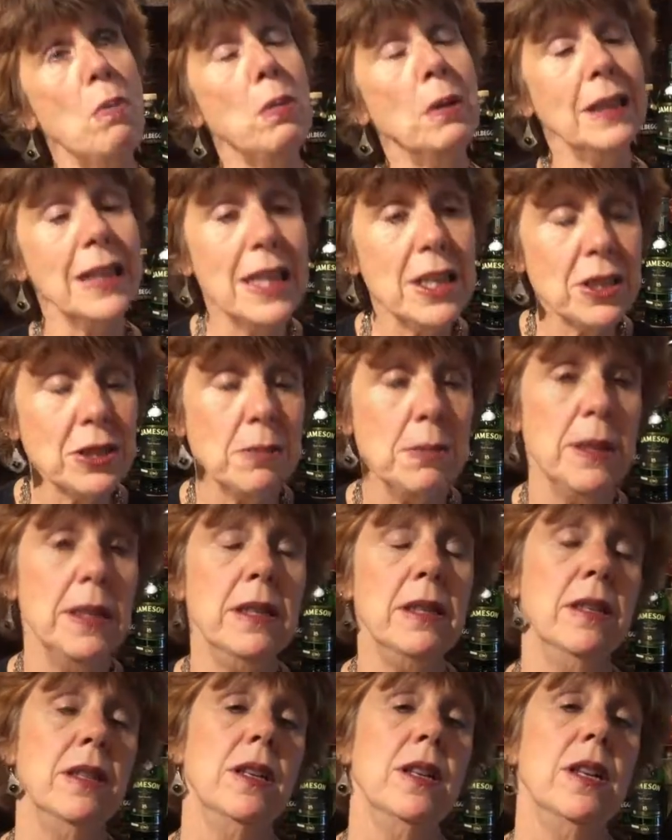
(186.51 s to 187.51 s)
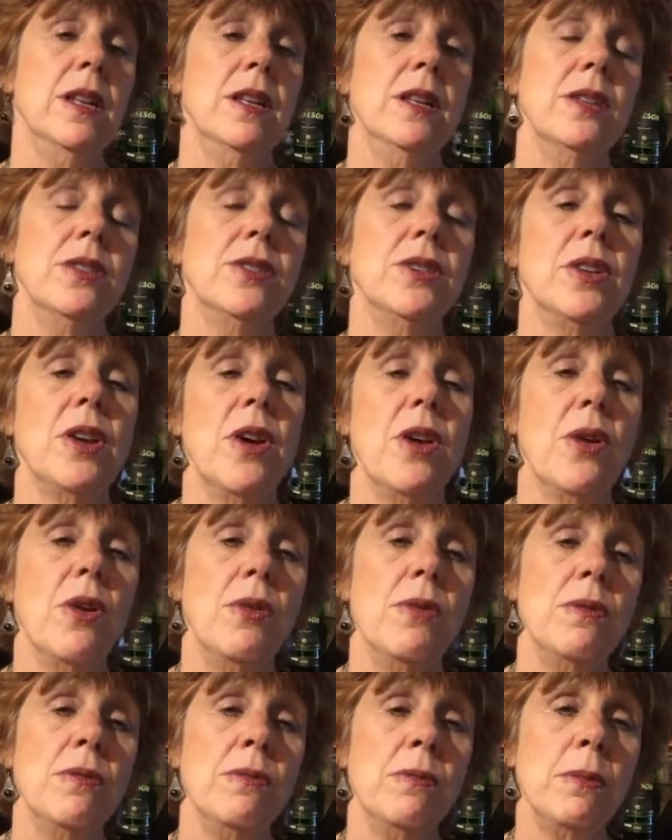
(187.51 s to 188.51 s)
policemen.
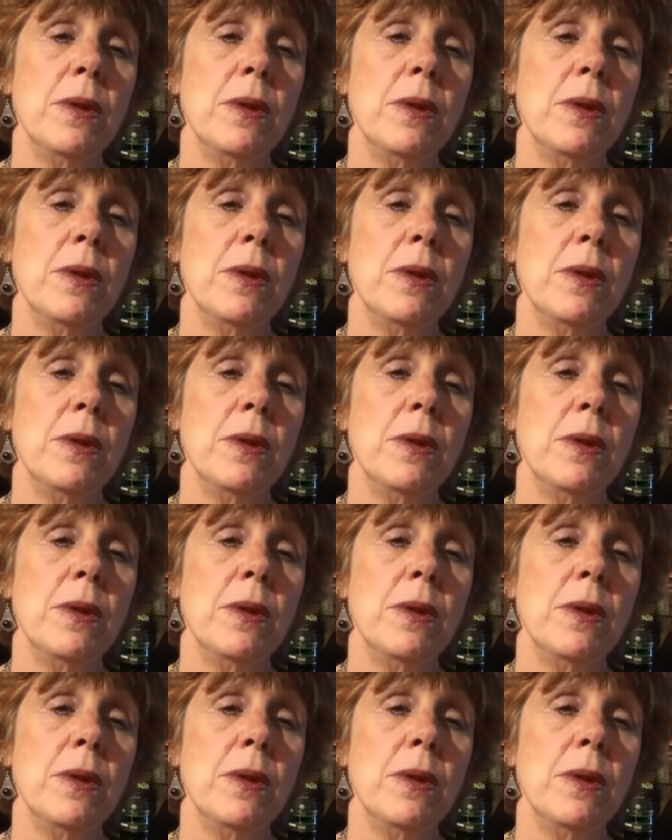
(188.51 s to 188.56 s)
So